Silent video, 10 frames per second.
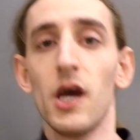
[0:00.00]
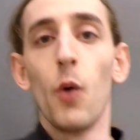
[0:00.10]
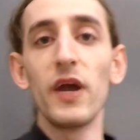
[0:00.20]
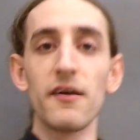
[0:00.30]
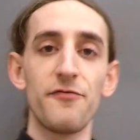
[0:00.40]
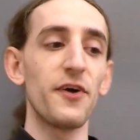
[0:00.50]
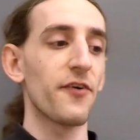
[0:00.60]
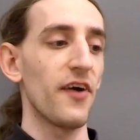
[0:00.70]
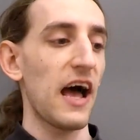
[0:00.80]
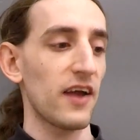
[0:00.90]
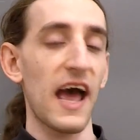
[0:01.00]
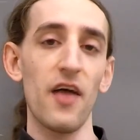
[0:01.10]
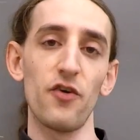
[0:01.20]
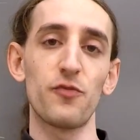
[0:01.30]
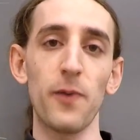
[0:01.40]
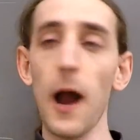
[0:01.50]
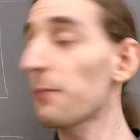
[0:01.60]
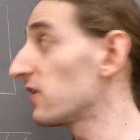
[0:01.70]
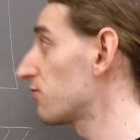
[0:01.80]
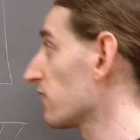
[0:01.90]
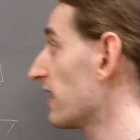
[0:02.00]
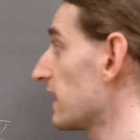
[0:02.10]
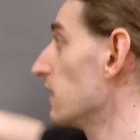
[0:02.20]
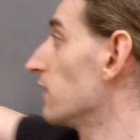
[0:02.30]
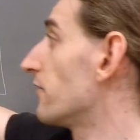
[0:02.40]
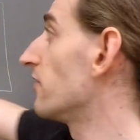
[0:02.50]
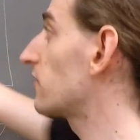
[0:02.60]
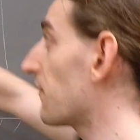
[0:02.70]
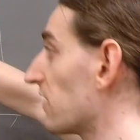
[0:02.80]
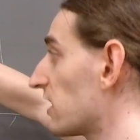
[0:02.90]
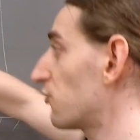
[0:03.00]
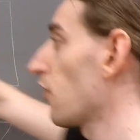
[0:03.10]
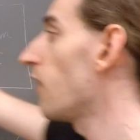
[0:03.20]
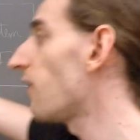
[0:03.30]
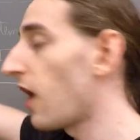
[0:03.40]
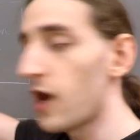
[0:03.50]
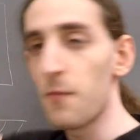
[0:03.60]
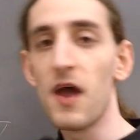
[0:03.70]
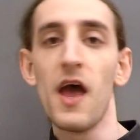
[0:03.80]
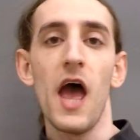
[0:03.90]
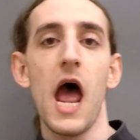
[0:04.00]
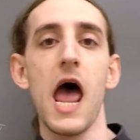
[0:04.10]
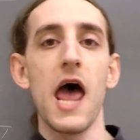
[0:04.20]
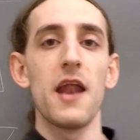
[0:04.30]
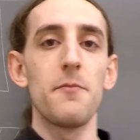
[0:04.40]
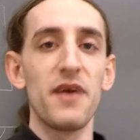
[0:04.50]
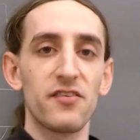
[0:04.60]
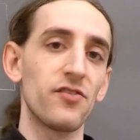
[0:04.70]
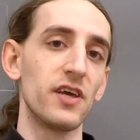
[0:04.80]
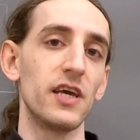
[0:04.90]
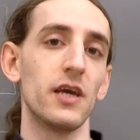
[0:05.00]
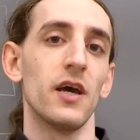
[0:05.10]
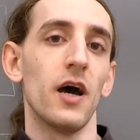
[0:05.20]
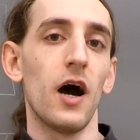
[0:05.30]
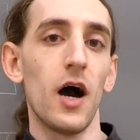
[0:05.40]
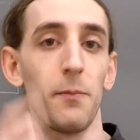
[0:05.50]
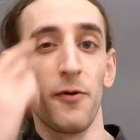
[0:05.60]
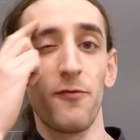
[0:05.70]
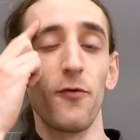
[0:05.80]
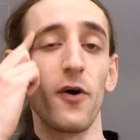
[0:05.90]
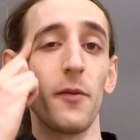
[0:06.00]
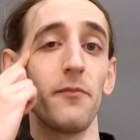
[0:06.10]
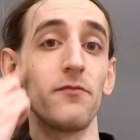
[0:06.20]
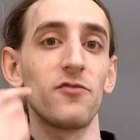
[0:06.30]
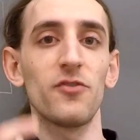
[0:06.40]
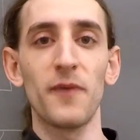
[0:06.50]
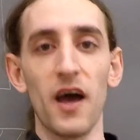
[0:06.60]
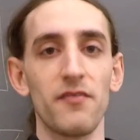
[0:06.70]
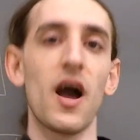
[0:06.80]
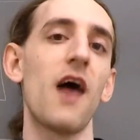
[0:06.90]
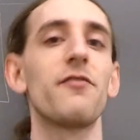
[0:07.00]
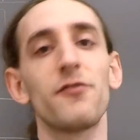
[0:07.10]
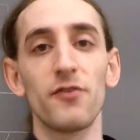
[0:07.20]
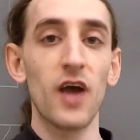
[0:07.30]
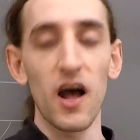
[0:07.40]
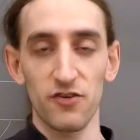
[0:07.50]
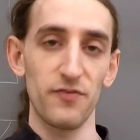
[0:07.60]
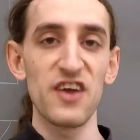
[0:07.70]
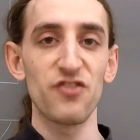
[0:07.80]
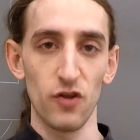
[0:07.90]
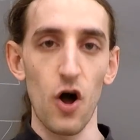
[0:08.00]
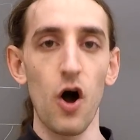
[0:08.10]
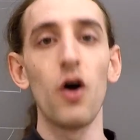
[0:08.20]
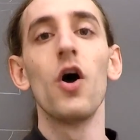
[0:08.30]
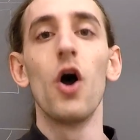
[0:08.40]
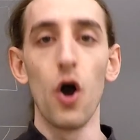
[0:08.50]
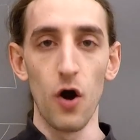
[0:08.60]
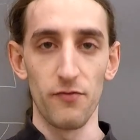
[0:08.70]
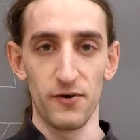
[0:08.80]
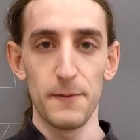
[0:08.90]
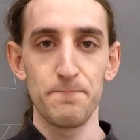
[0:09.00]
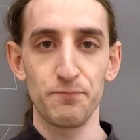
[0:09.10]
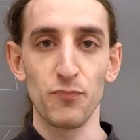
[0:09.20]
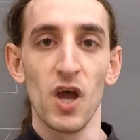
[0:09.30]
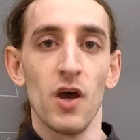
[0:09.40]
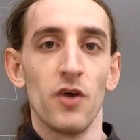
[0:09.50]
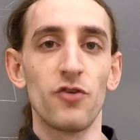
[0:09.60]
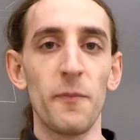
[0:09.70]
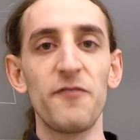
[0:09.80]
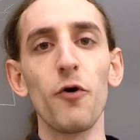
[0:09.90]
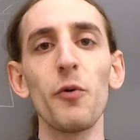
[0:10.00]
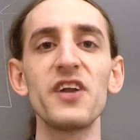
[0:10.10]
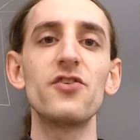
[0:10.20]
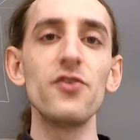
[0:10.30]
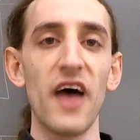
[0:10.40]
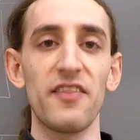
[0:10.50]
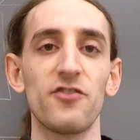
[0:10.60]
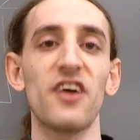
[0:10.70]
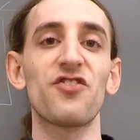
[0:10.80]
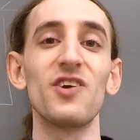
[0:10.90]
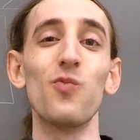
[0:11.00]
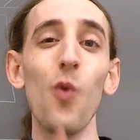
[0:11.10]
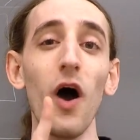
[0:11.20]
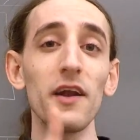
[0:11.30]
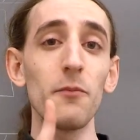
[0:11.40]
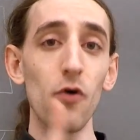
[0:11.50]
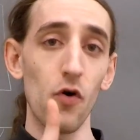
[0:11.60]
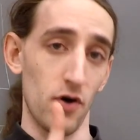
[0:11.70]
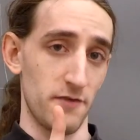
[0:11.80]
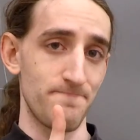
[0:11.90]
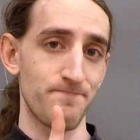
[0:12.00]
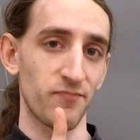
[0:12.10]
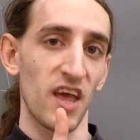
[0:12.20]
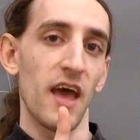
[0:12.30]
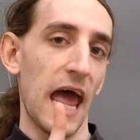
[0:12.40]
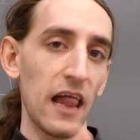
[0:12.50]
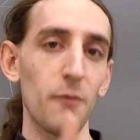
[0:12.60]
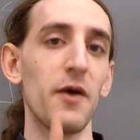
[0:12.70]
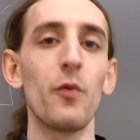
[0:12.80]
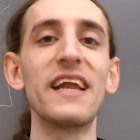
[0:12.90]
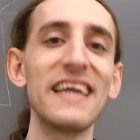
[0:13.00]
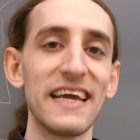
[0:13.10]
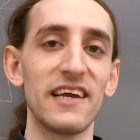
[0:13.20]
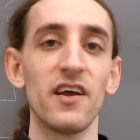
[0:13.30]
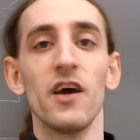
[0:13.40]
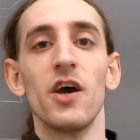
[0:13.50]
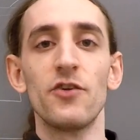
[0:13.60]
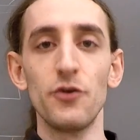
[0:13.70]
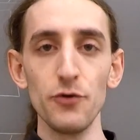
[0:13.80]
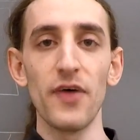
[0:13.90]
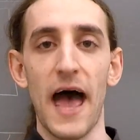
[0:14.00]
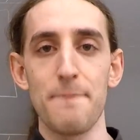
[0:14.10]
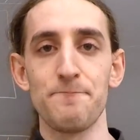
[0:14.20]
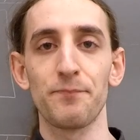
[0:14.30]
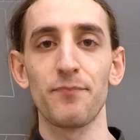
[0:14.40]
we can figure out how those properties relate to this given control volume and basically perform some kind of conservation law over it. So before we do that, there's actually one more element we need to do that.